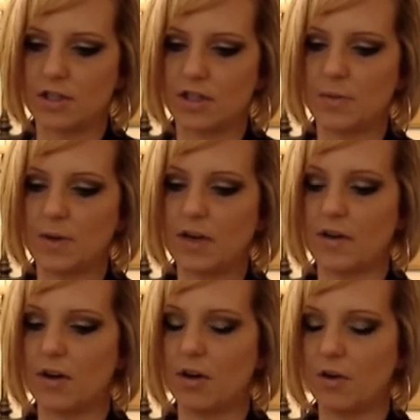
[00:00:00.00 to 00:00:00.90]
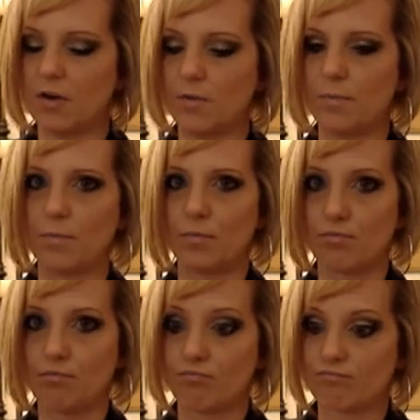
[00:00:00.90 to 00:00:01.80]
just so that we know they're all
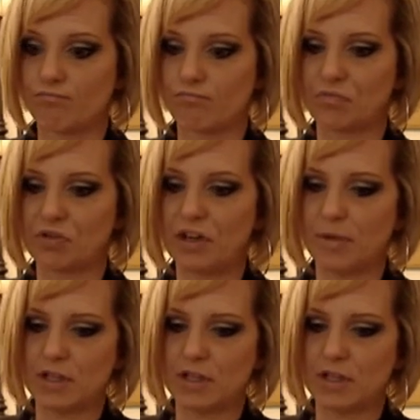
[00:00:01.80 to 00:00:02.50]
pretty